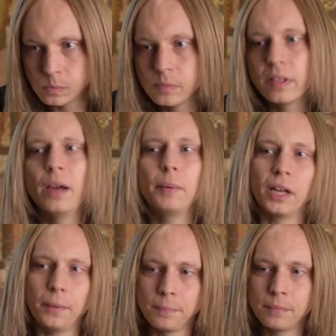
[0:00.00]
There we
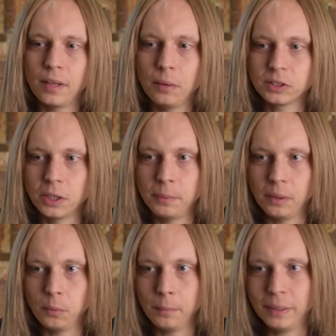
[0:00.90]
go. I was hoping I
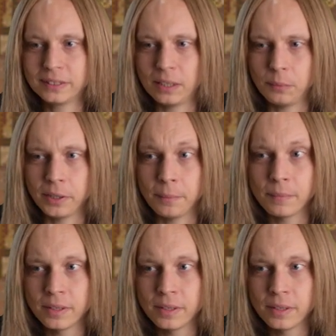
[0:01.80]
wouldn't mess that one up.